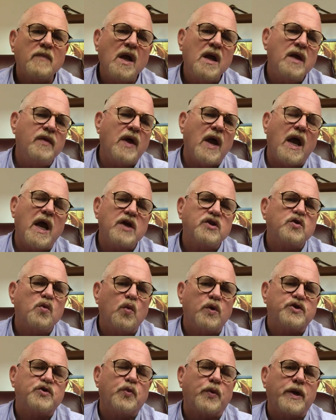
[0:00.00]
In the age in
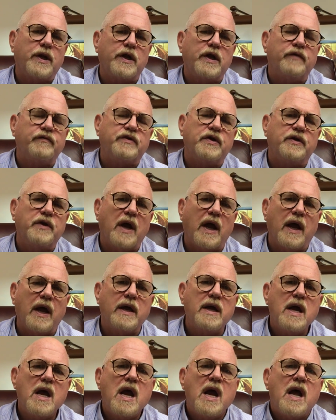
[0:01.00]
which we live today,